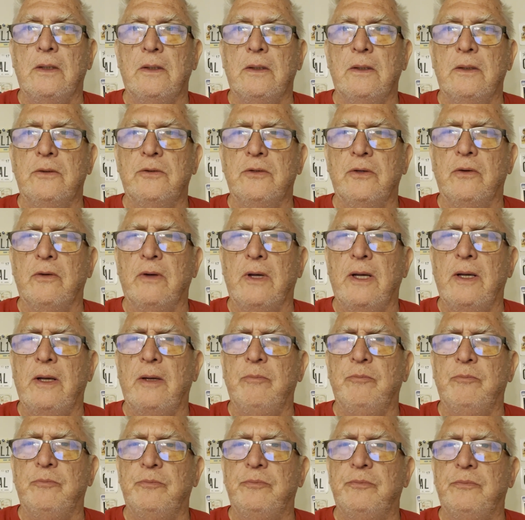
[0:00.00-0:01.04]
So
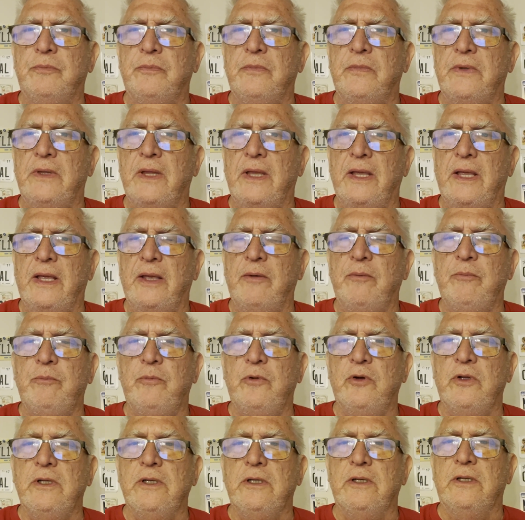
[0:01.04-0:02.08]
I'm
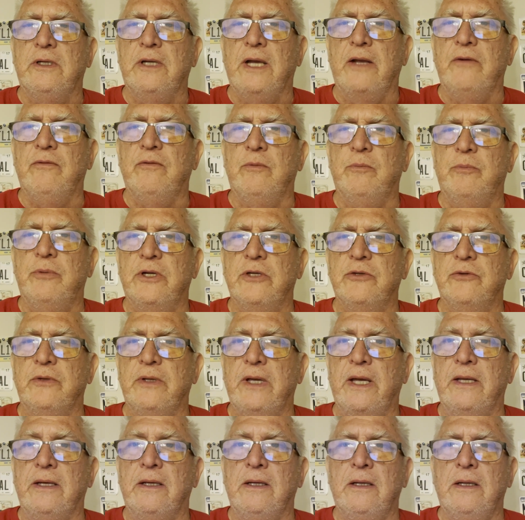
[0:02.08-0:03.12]
really kind of impressed with
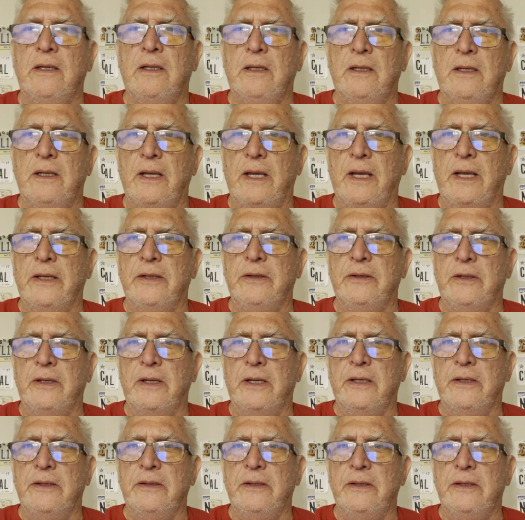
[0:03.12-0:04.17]
that.
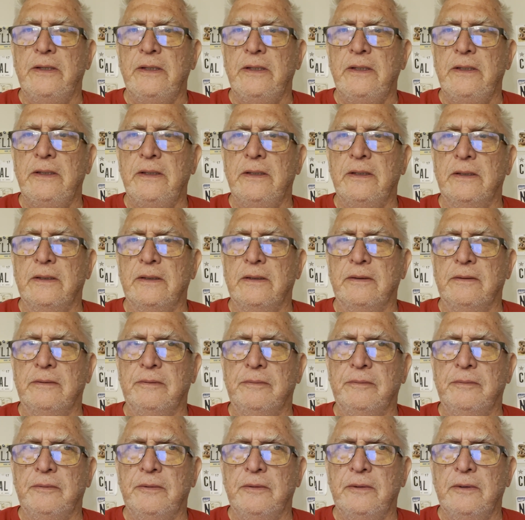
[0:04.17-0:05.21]
And the
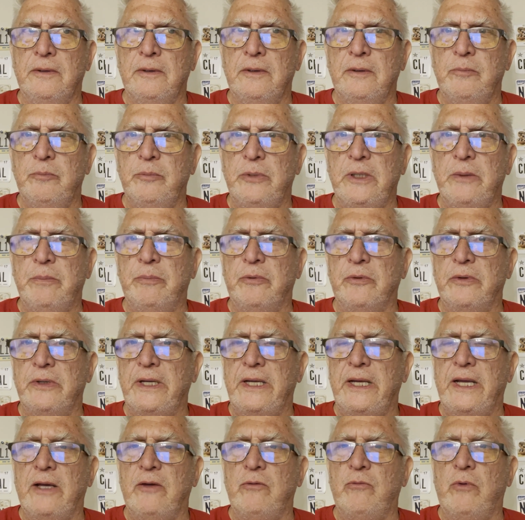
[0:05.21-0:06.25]
people they
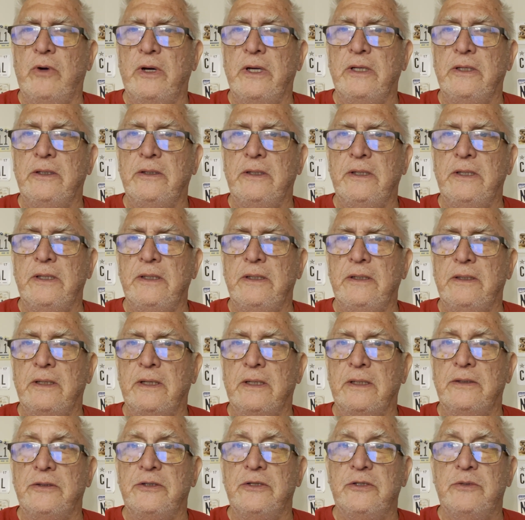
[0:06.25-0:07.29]
had running
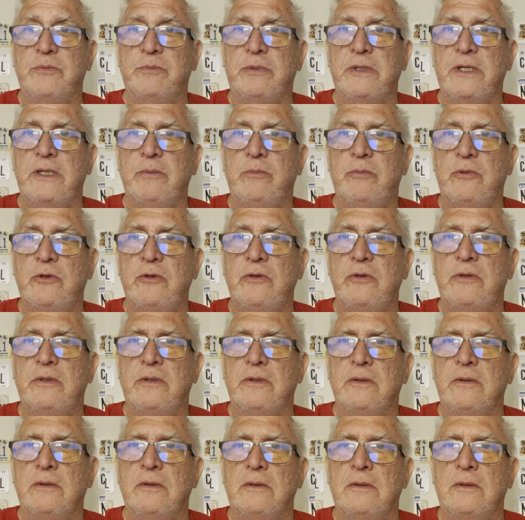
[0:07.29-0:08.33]
the display booth,
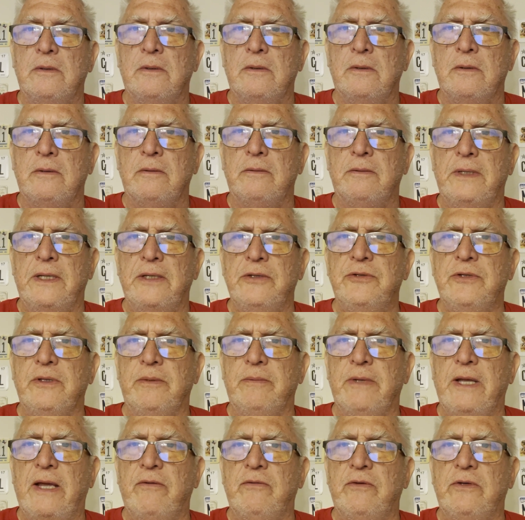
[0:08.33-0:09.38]
they seem
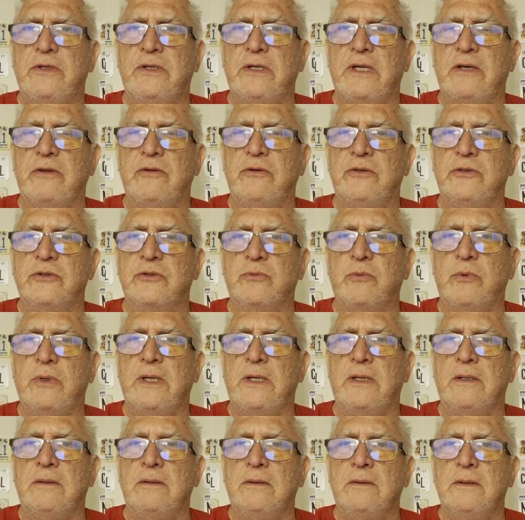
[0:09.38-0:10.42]
to have it together as
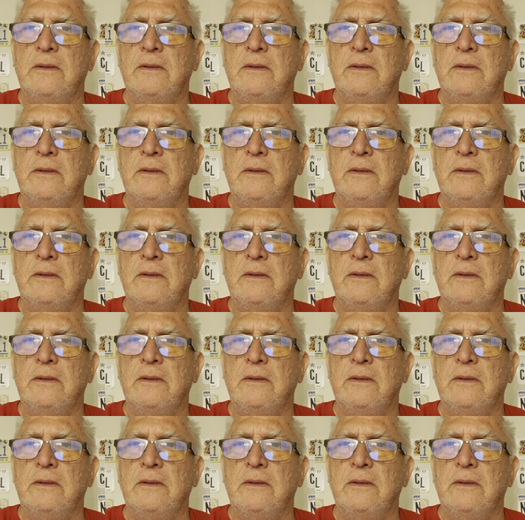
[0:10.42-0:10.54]
well.